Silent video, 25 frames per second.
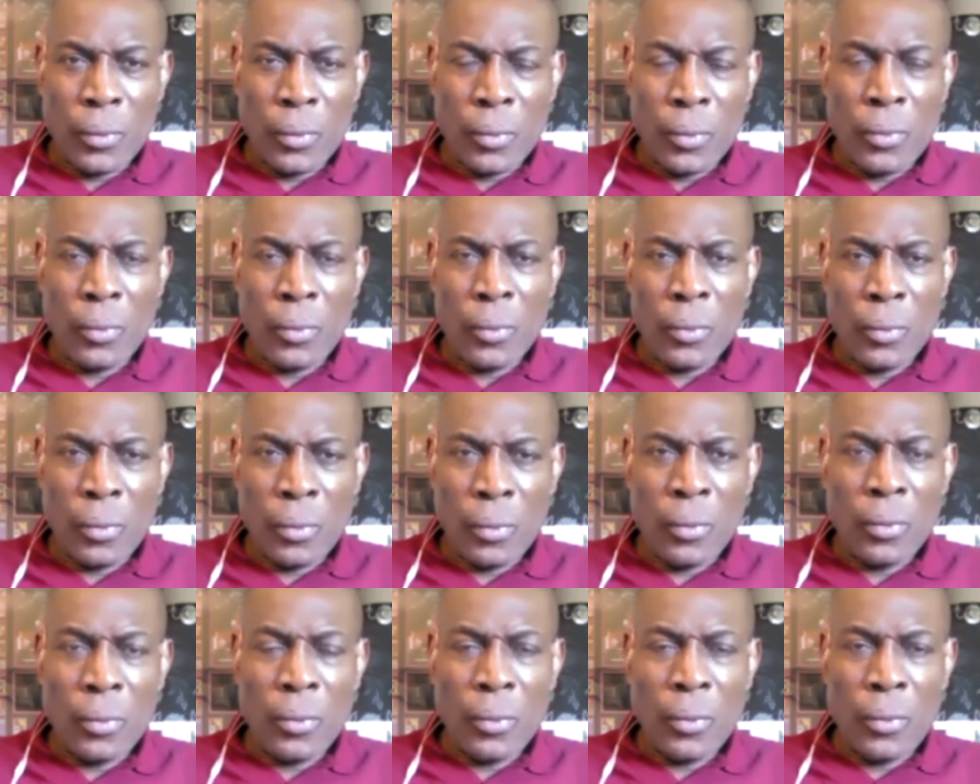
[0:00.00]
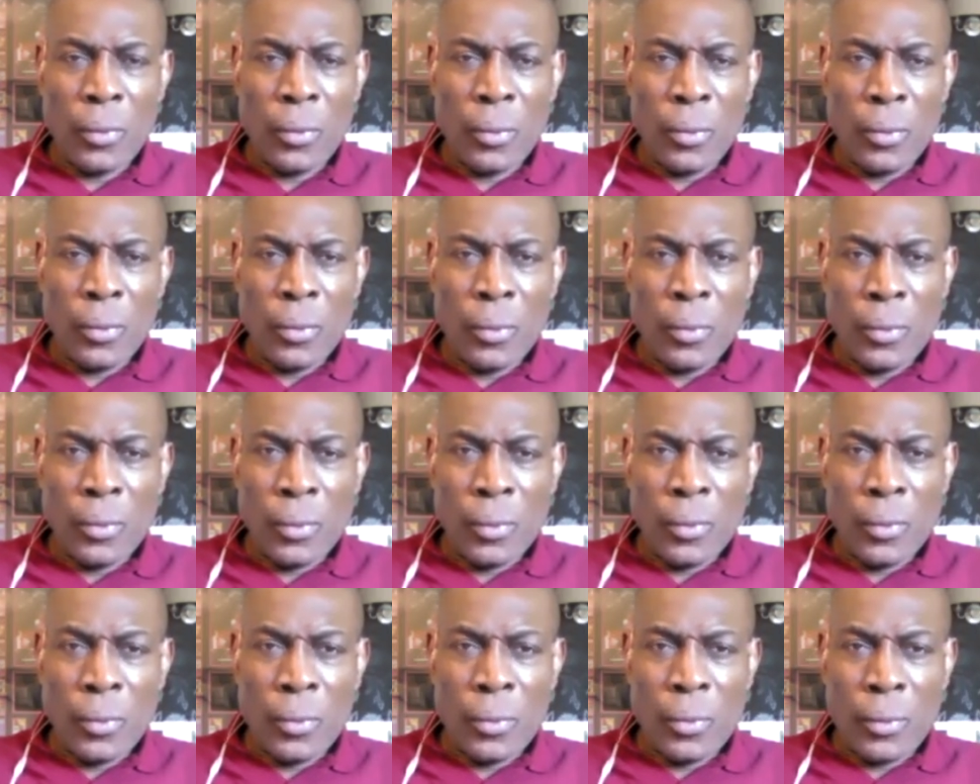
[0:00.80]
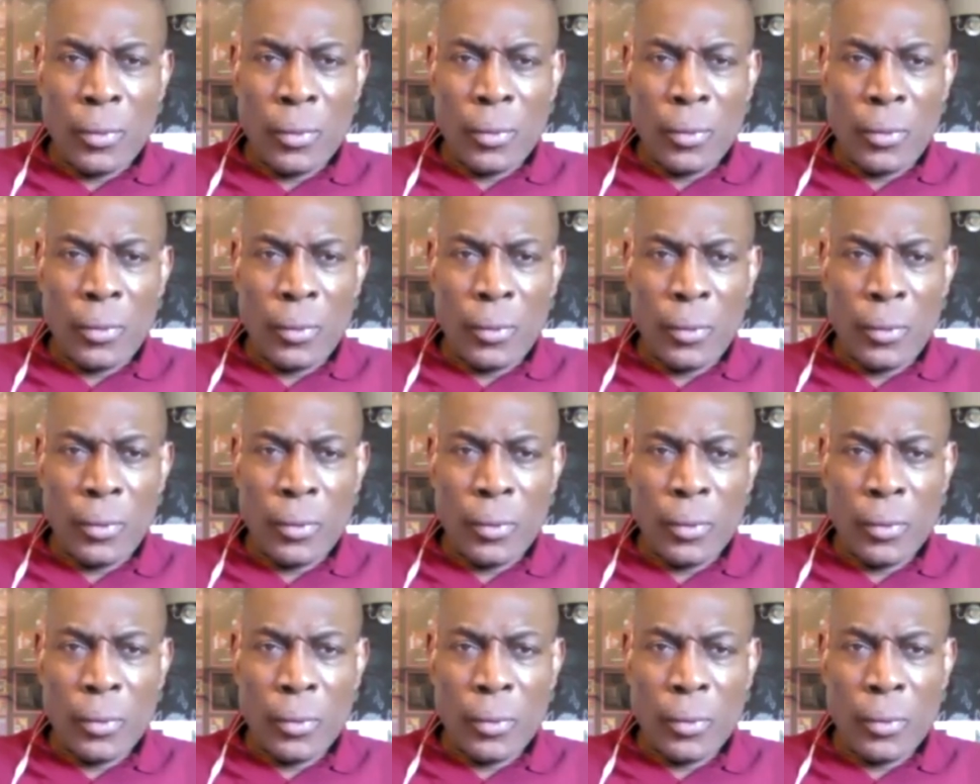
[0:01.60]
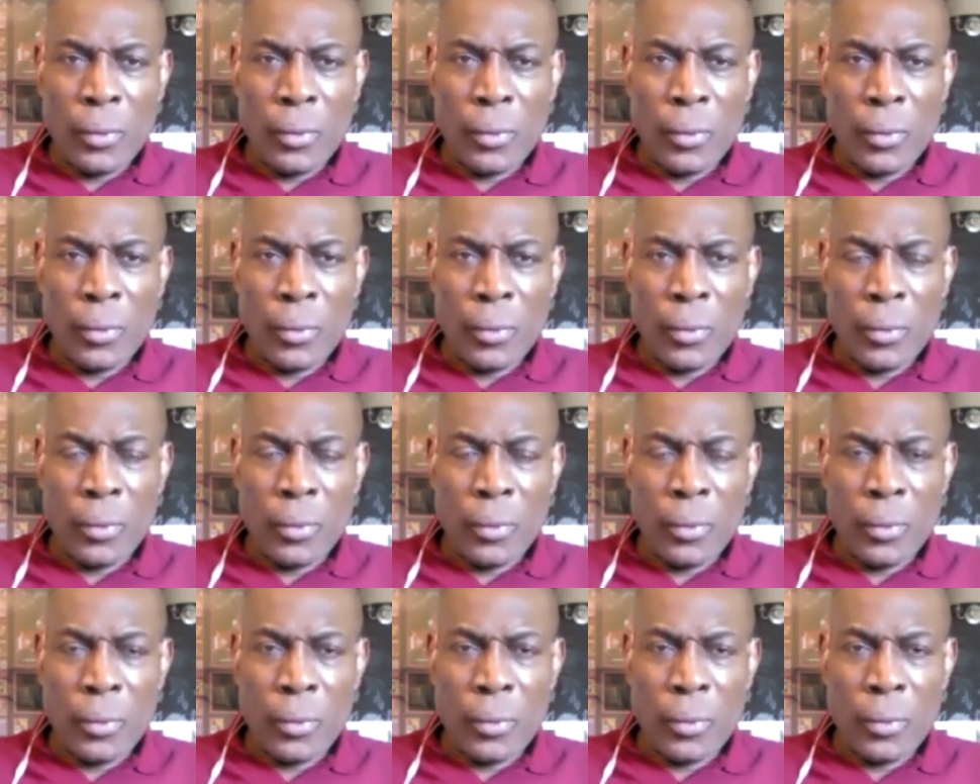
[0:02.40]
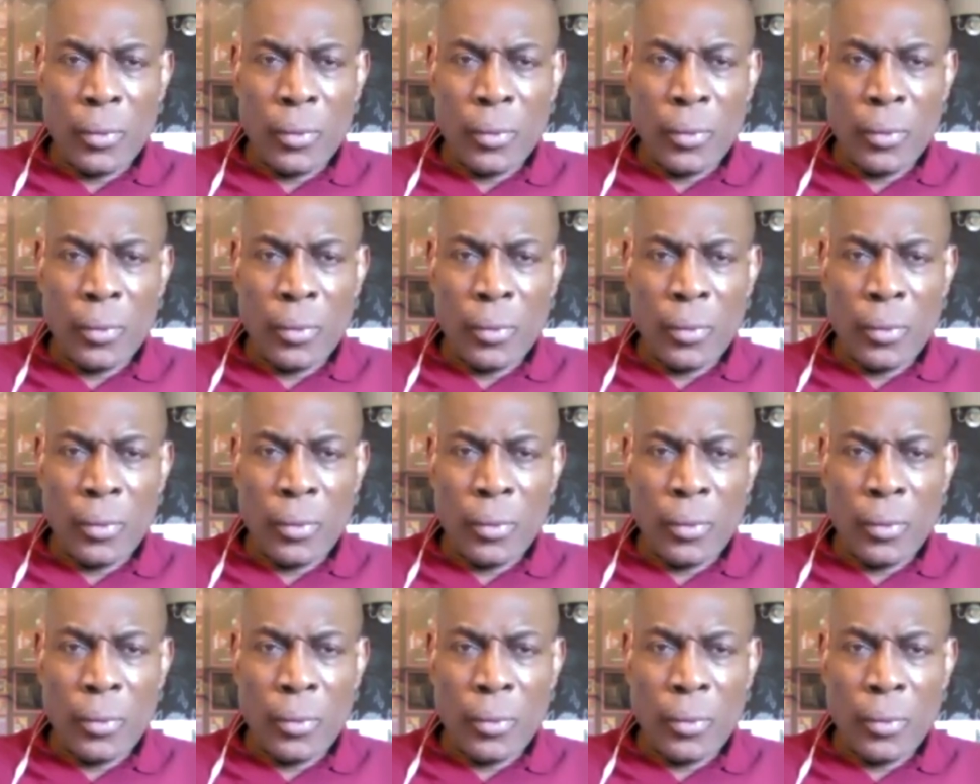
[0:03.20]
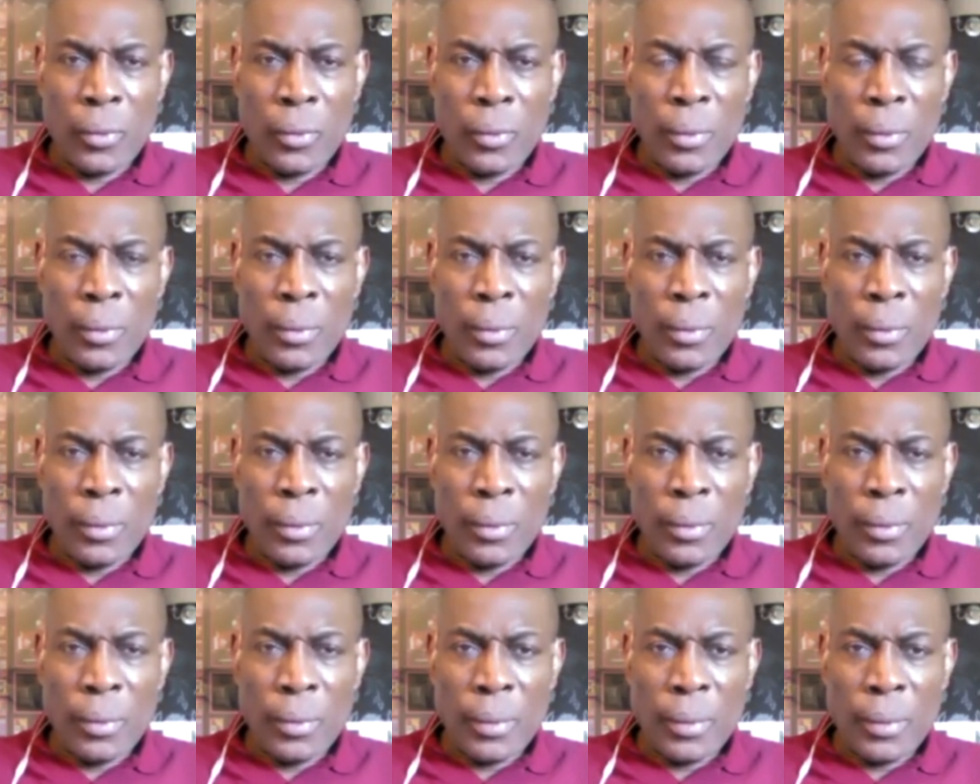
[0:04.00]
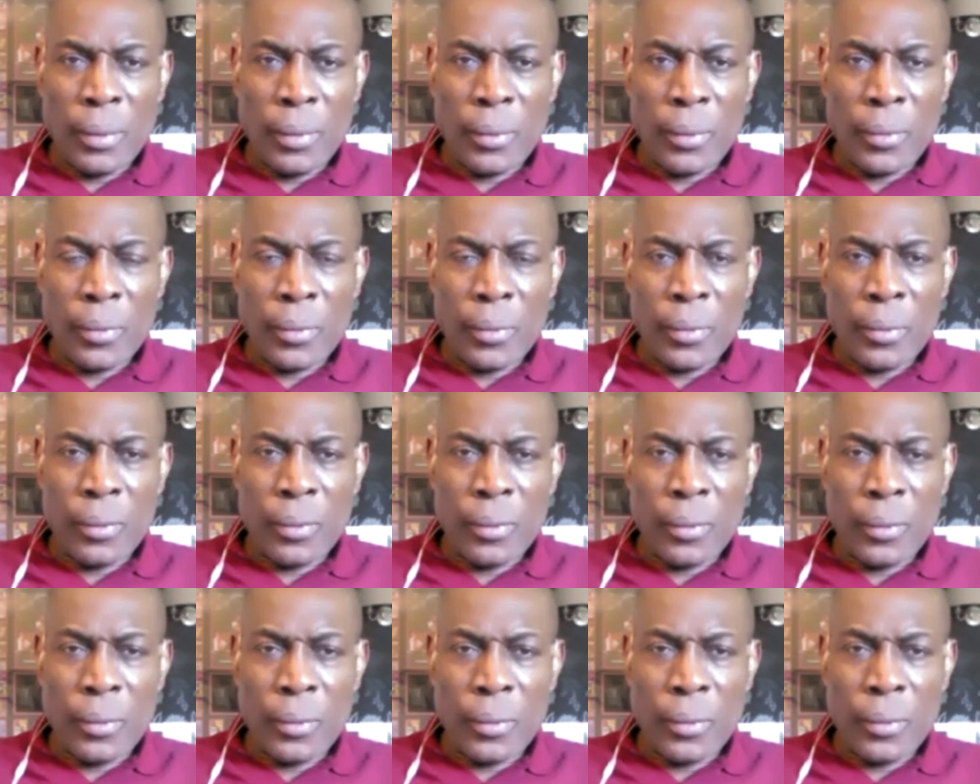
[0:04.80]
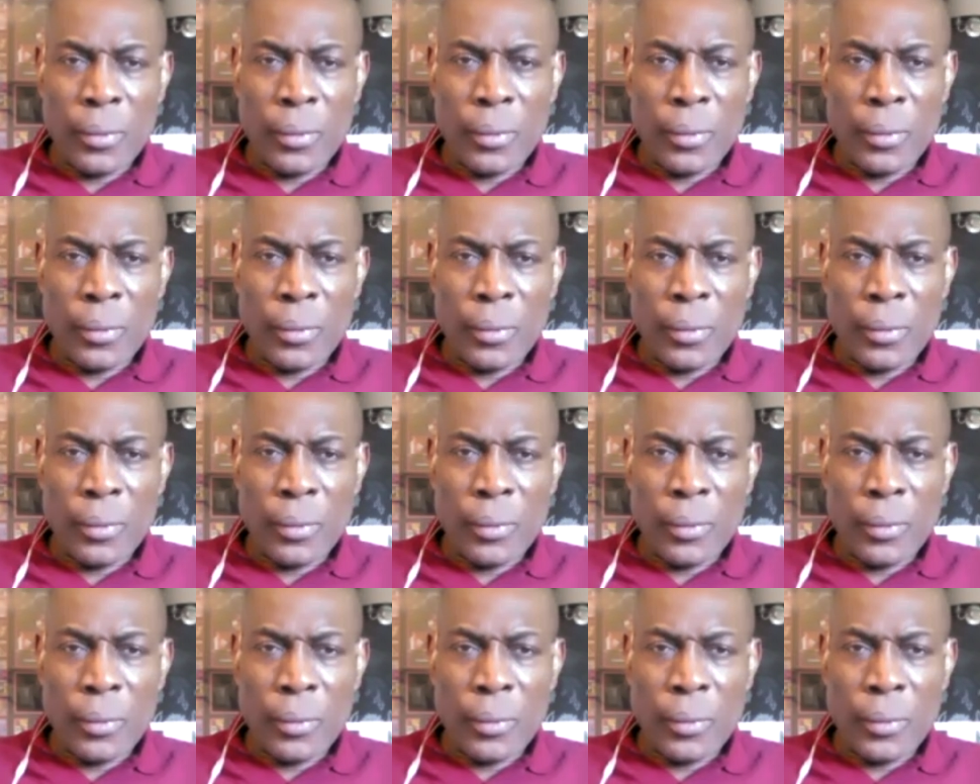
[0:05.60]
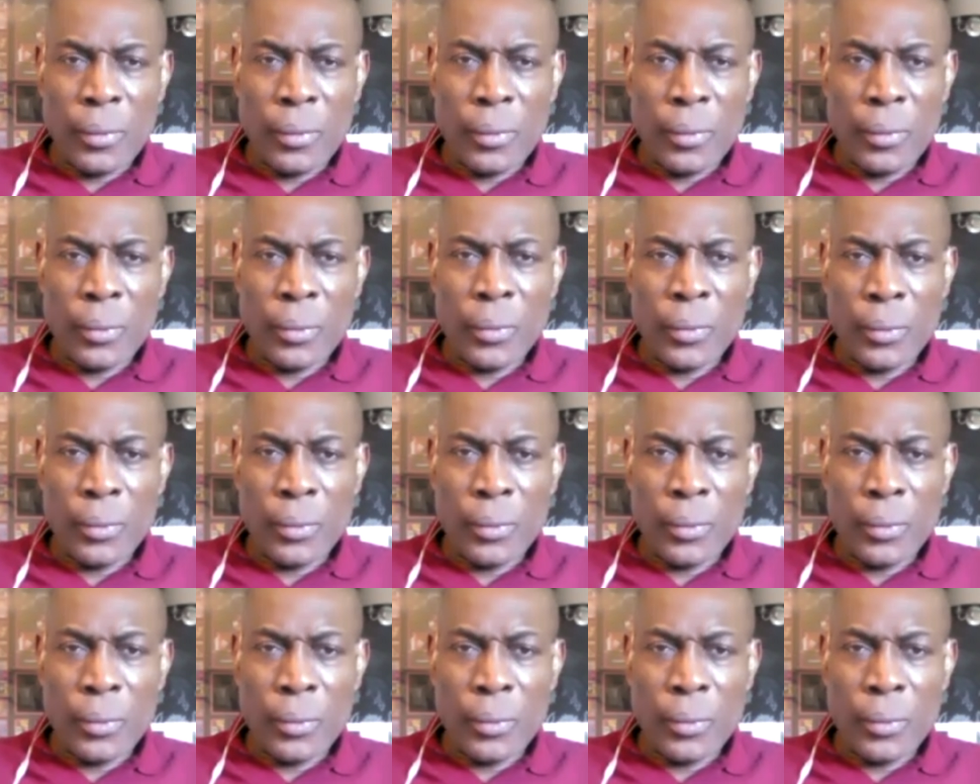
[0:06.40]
(not speaking)